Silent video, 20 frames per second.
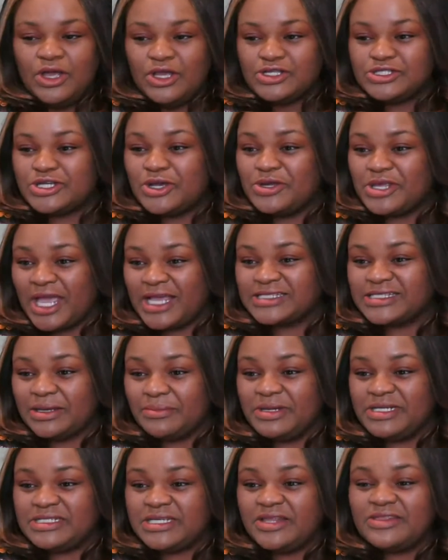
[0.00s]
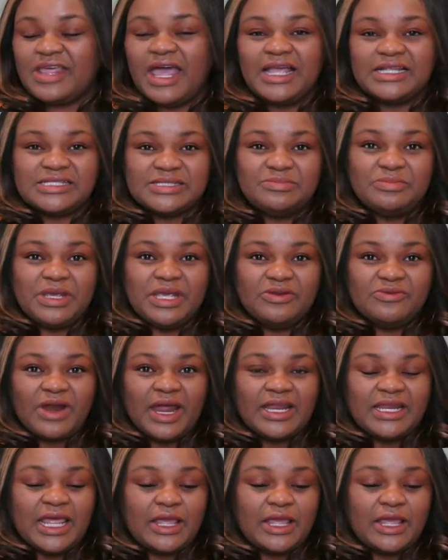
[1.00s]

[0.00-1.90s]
So yeah, somebody said that's me, right?